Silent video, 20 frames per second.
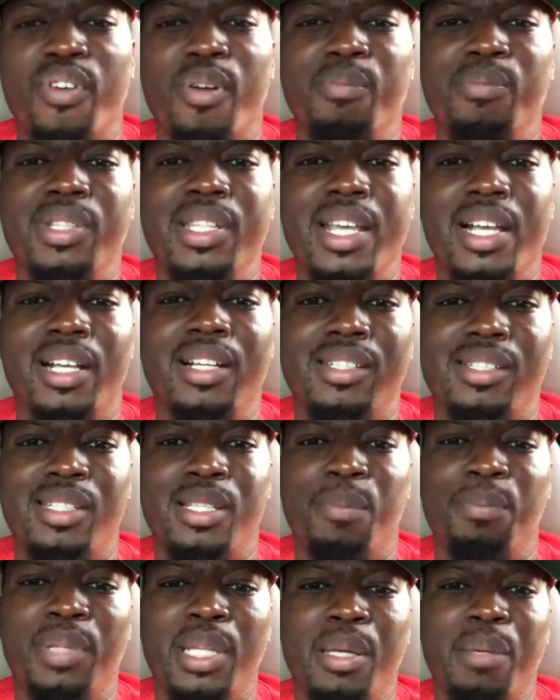from niggas
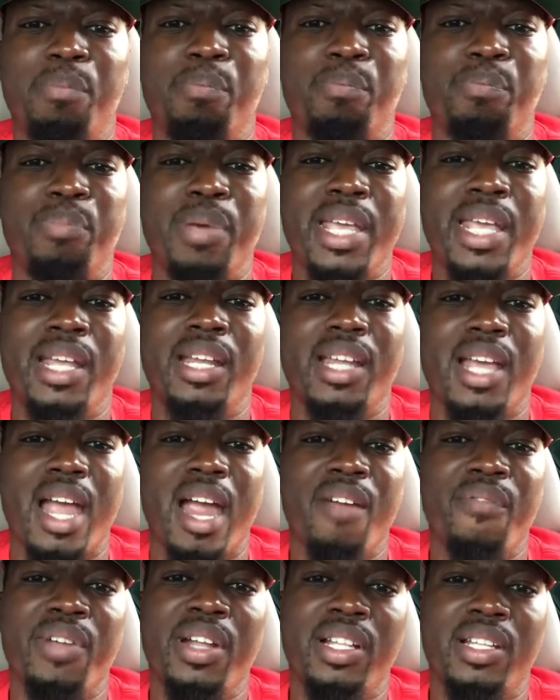simply being
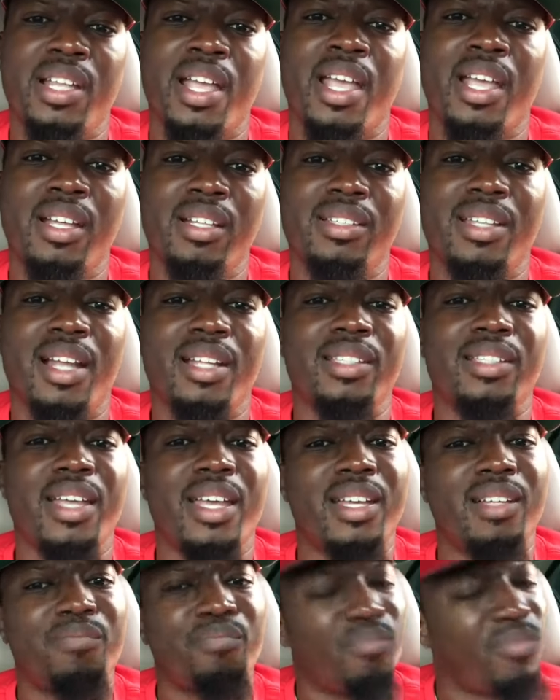everything that
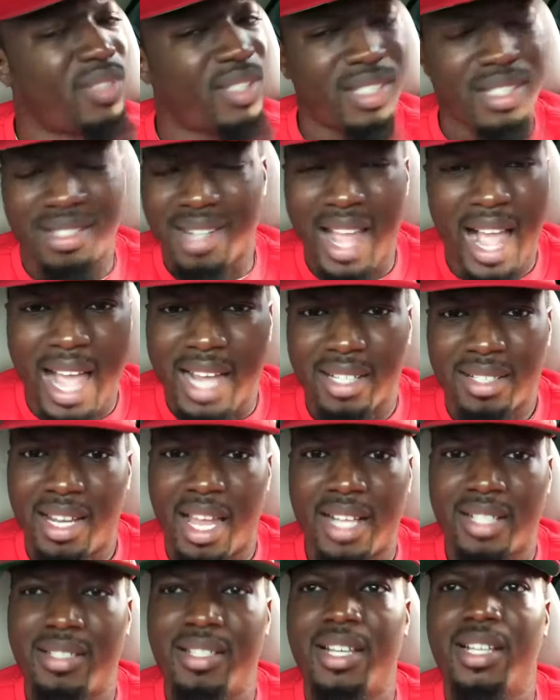they not.
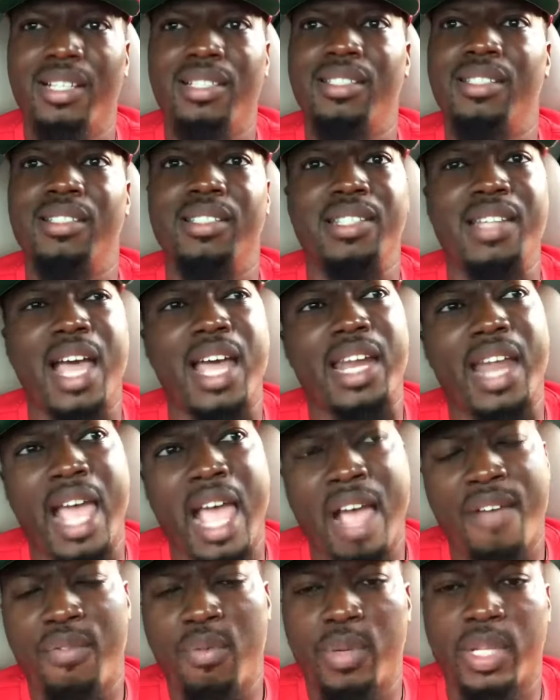Like niggas is not
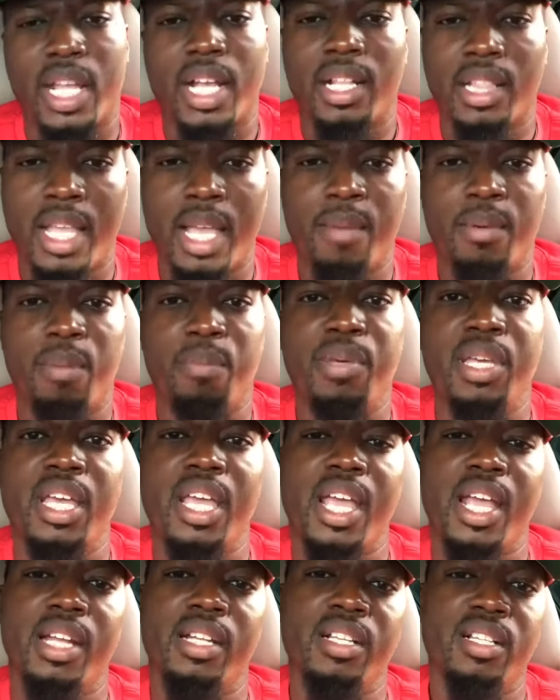half of what they claim to
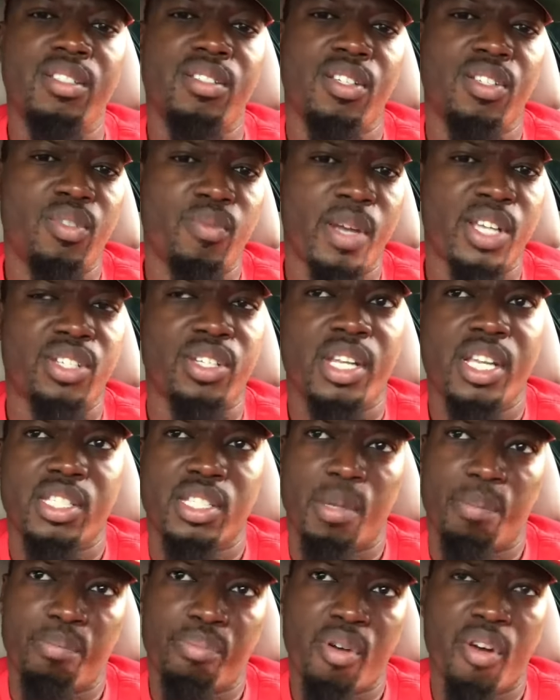be. And this situation
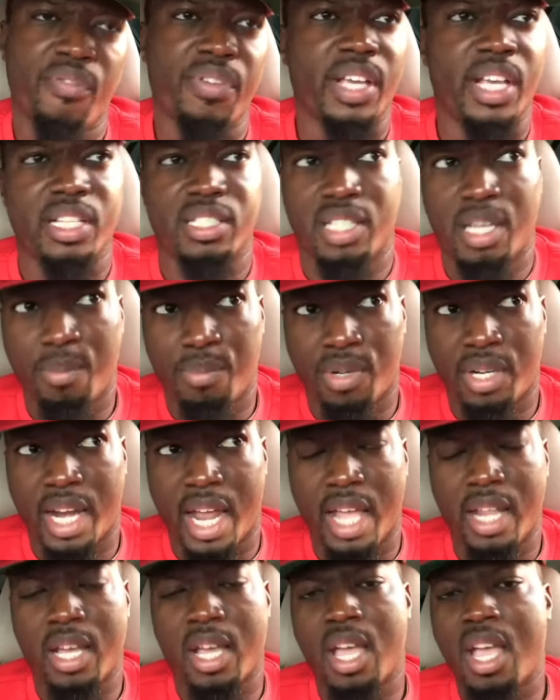is a perfect example of
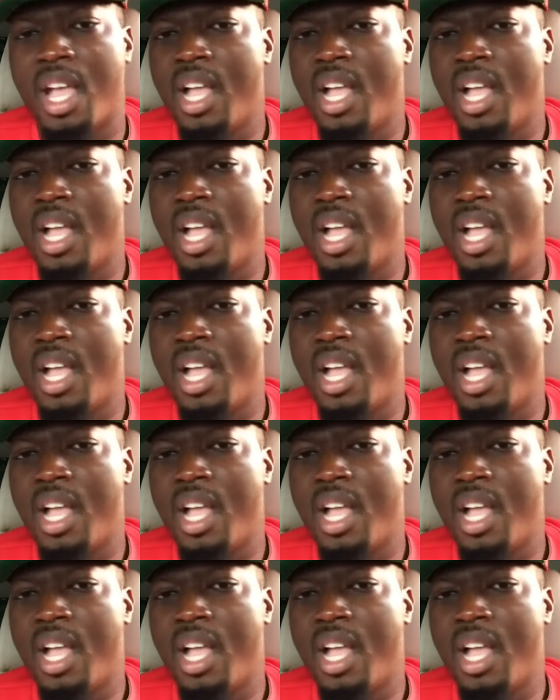that.